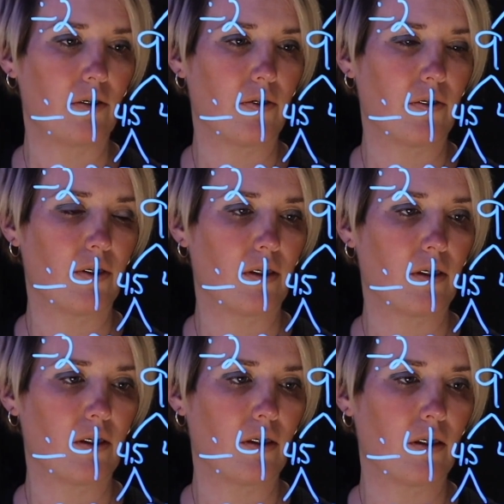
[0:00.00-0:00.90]

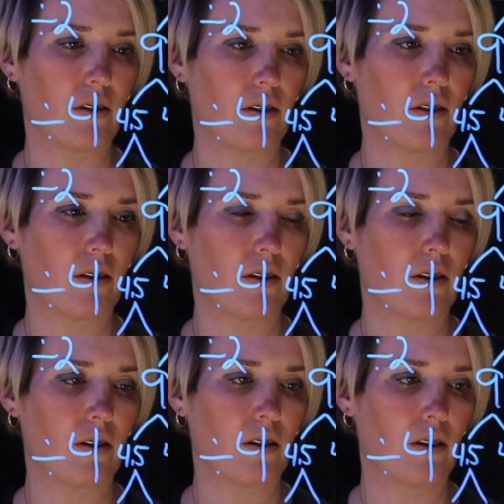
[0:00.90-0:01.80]

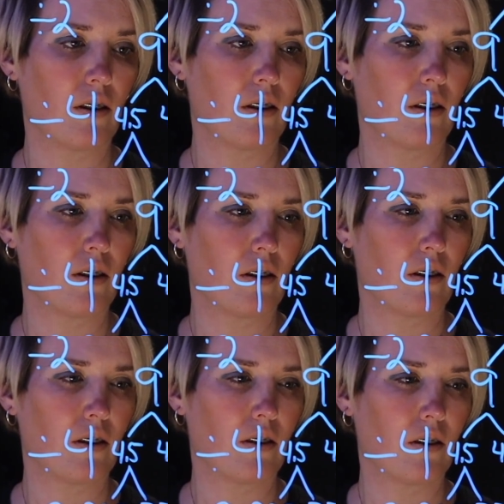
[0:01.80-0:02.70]

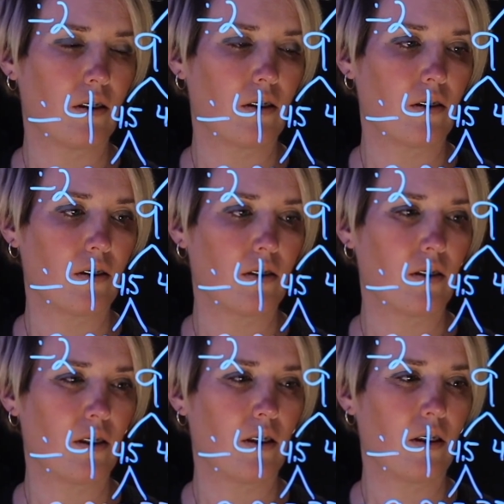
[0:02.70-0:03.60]

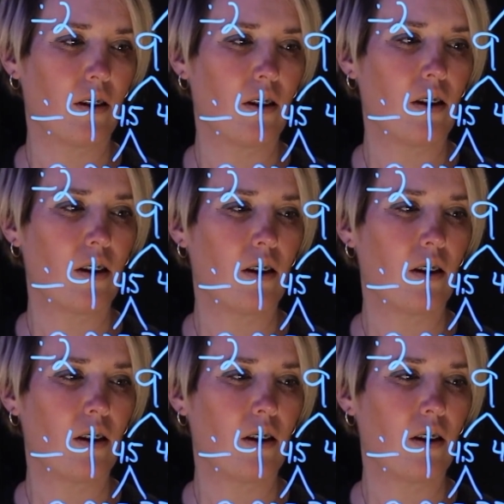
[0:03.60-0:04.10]
(silence)